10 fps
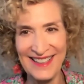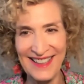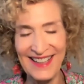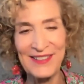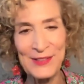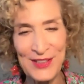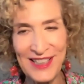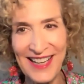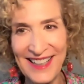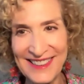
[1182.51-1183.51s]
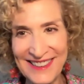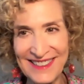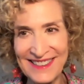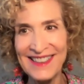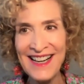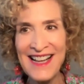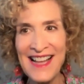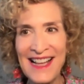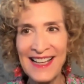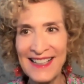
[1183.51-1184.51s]
I understand.
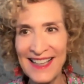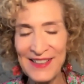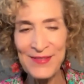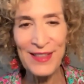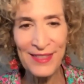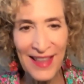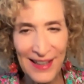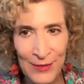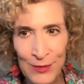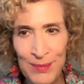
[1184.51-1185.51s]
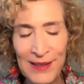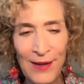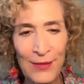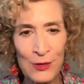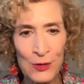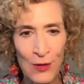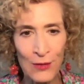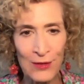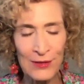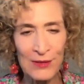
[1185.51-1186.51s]
Anyway, thanks for being on the
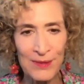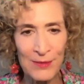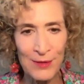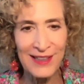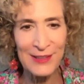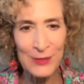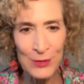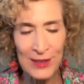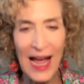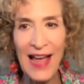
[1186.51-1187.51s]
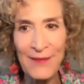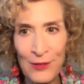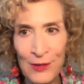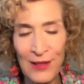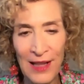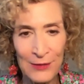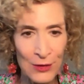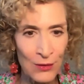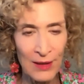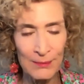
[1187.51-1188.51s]
show. This has been really interesting. I've learned a lot
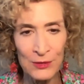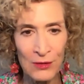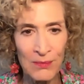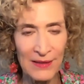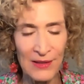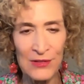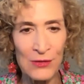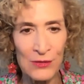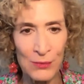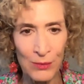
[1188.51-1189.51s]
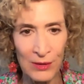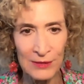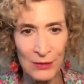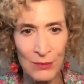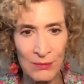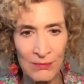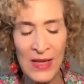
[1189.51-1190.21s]
too, and I'm sure my listeners will too.